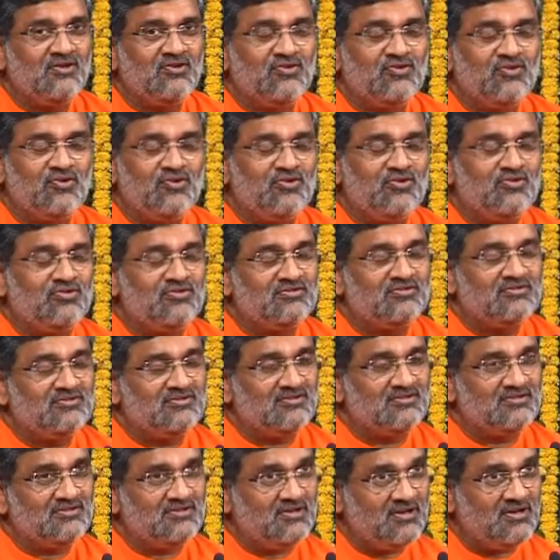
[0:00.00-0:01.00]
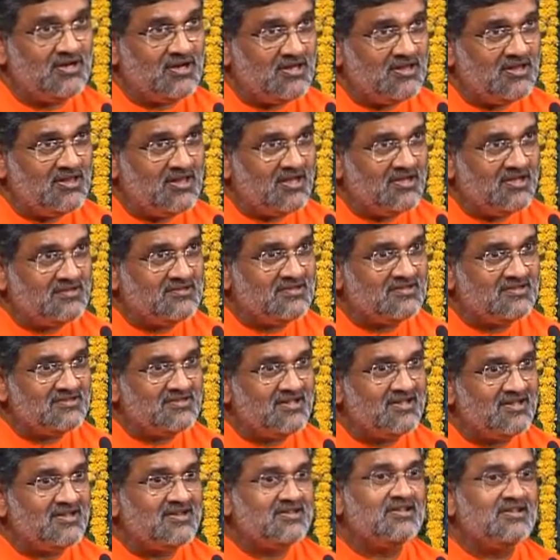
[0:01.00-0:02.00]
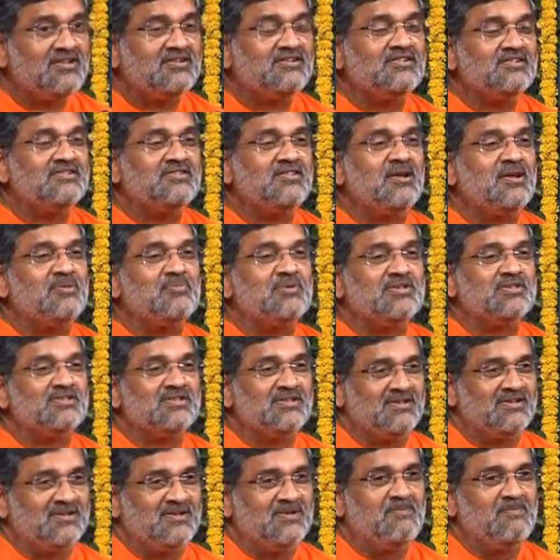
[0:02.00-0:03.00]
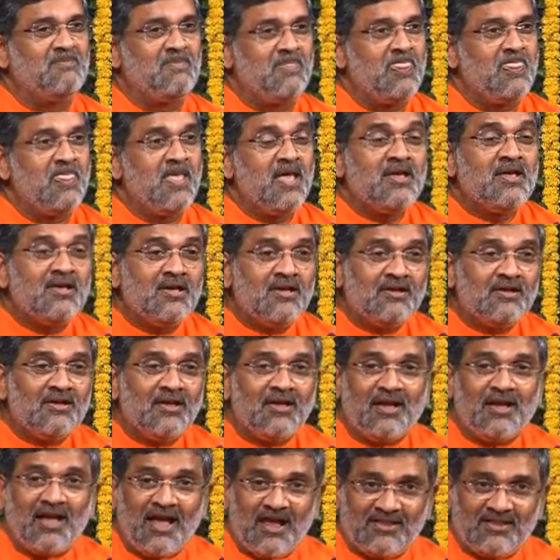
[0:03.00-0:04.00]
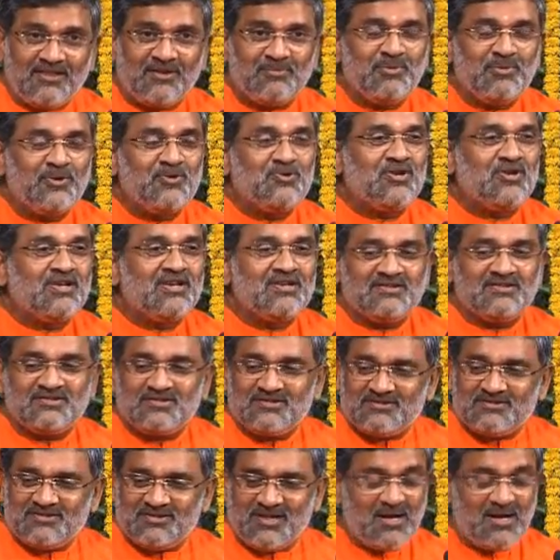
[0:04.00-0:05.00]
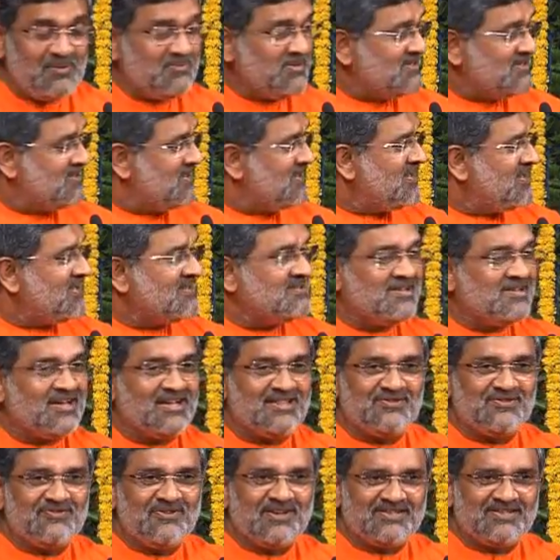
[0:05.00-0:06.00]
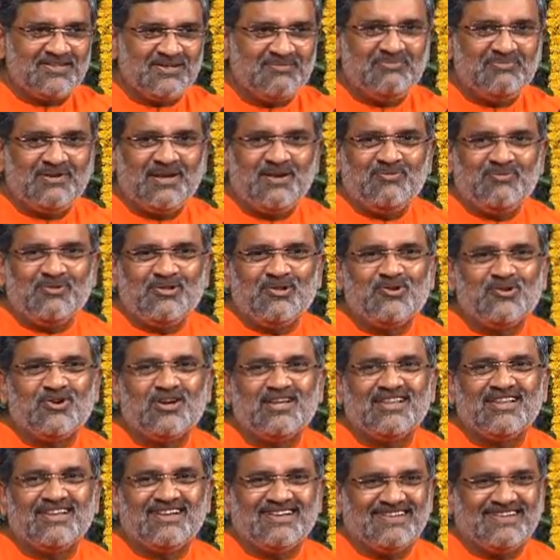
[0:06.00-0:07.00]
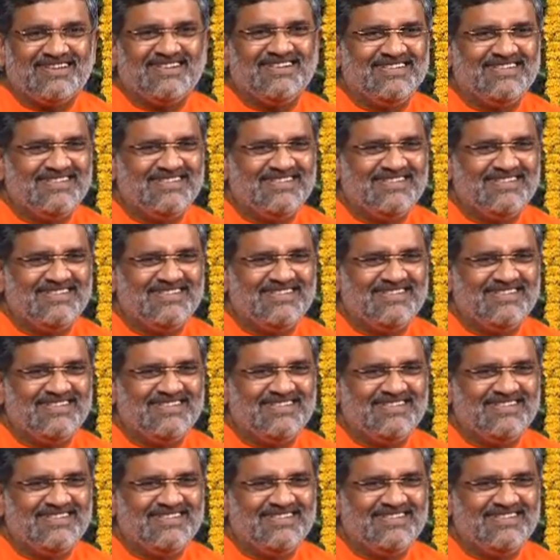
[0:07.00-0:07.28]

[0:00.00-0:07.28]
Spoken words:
So dullness is there, that is tamasic. And the beauty is tamasic and sattvic sometimes look alike.